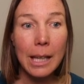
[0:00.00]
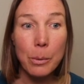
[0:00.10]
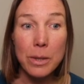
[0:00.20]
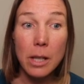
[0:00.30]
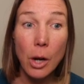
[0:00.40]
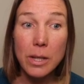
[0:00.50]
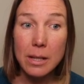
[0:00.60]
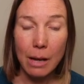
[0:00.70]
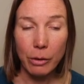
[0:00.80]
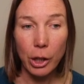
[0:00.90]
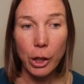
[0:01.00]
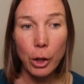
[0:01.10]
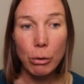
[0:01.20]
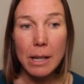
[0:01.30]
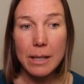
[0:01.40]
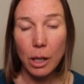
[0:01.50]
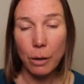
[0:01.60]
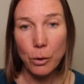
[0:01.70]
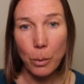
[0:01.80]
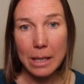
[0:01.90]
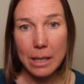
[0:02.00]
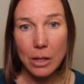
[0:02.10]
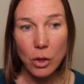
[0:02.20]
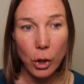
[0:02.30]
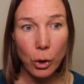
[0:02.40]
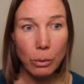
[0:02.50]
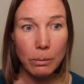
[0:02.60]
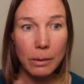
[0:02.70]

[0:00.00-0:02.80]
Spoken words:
He was noted to have a Q risk of 22,